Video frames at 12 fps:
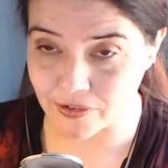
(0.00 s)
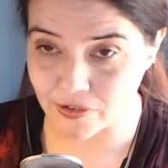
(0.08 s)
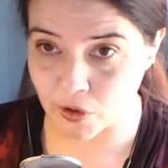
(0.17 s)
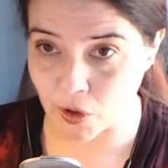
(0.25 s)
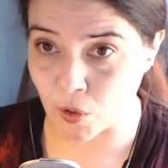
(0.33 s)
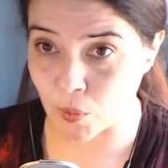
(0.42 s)

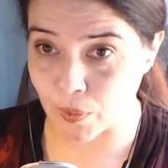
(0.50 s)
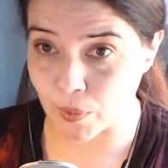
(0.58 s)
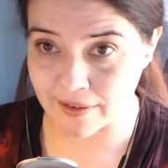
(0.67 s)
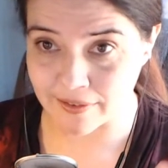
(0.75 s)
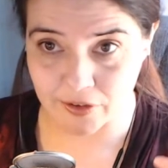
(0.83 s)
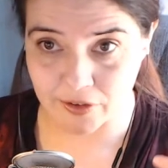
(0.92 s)
So
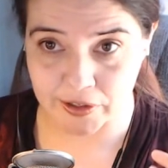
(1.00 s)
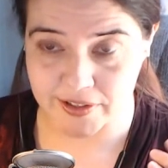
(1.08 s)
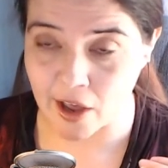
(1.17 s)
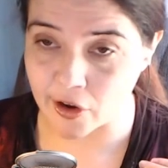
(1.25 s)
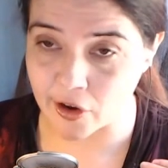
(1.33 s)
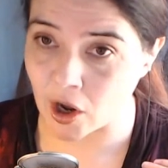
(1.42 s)
it starts
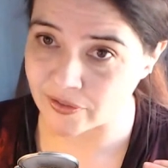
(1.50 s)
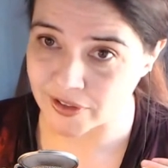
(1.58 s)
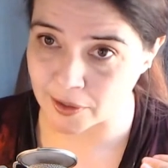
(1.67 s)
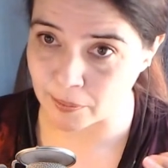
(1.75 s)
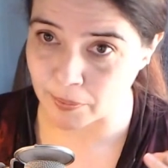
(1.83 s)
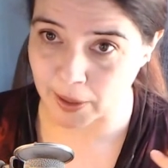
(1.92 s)
out
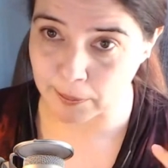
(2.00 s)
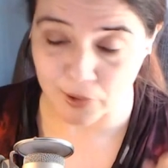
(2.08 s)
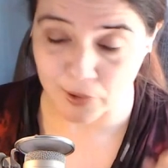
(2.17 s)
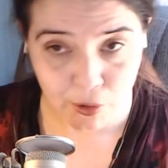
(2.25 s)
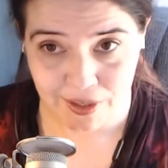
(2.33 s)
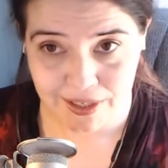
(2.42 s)
often by
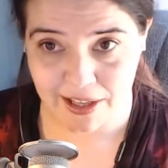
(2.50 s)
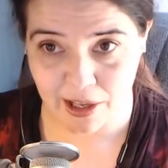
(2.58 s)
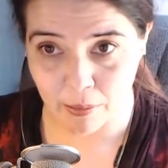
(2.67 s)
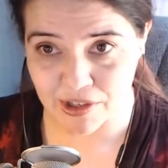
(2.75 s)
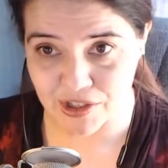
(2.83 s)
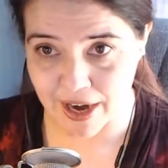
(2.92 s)
blurring the
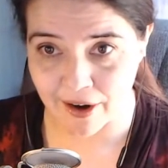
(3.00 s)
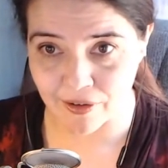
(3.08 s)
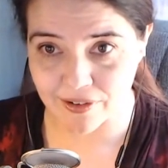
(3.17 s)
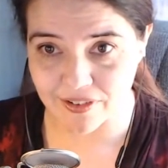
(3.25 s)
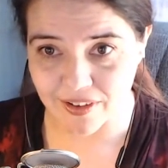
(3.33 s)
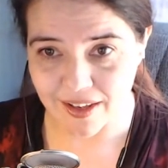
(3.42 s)
image
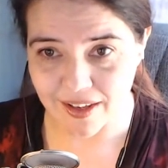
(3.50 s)
out,